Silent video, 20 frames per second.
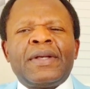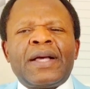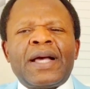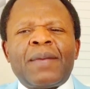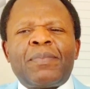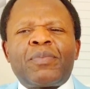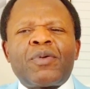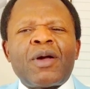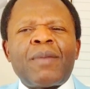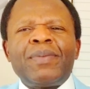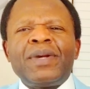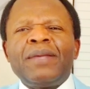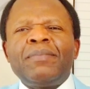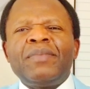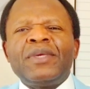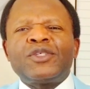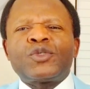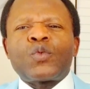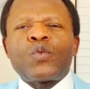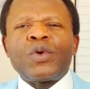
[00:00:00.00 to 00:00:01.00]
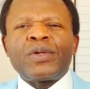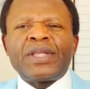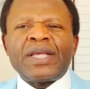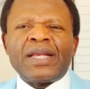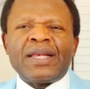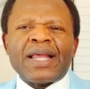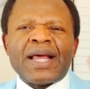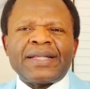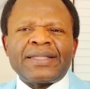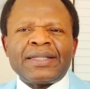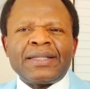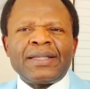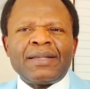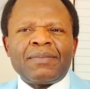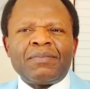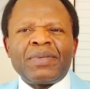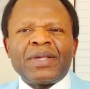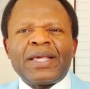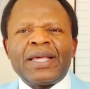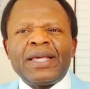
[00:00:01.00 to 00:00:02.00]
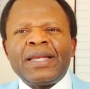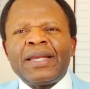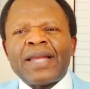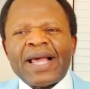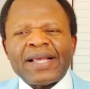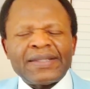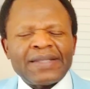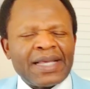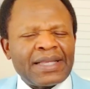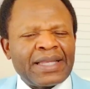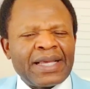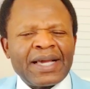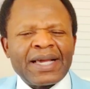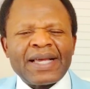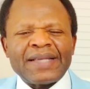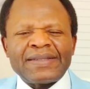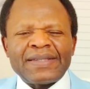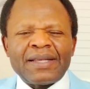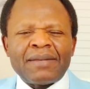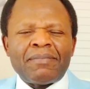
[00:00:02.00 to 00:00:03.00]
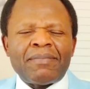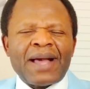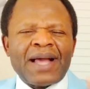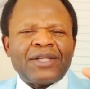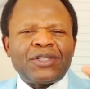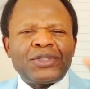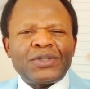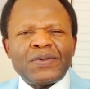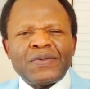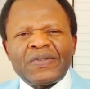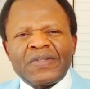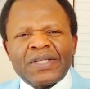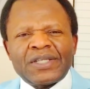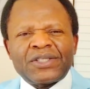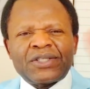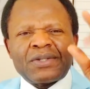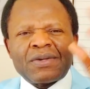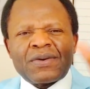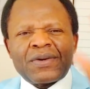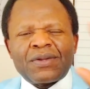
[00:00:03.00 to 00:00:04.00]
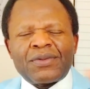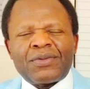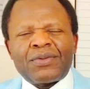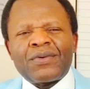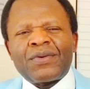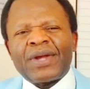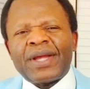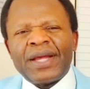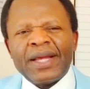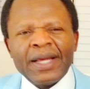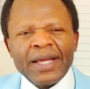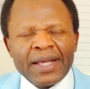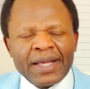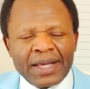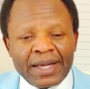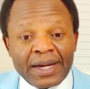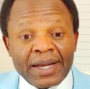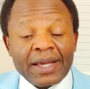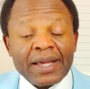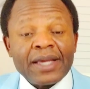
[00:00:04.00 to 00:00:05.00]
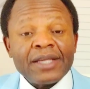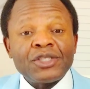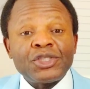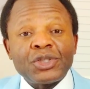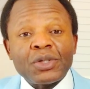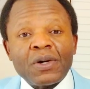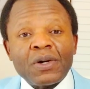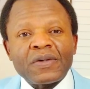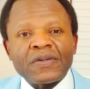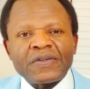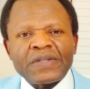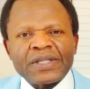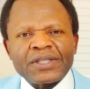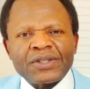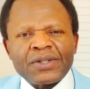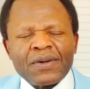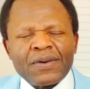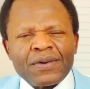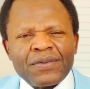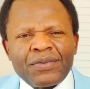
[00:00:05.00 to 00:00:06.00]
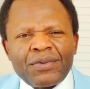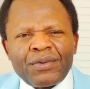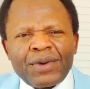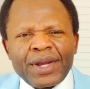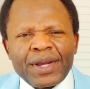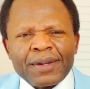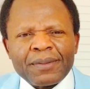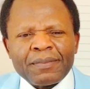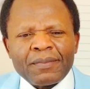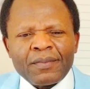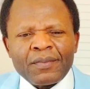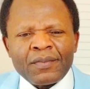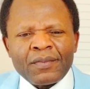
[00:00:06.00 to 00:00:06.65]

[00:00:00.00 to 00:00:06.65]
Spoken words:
I probably misquoted that in the beginning. I think I said Matthew 6:33. I think it's John 6:33.